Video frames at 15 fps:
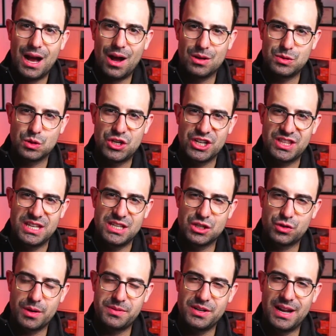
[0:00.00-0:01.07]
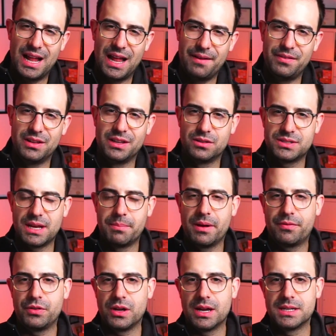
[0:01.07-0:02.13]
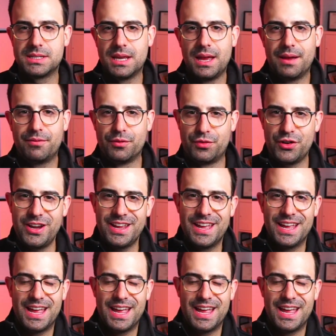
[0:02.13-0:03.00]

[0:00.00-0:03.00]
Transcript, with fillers: Also, check the description. I have a little sound pack for you guys for free.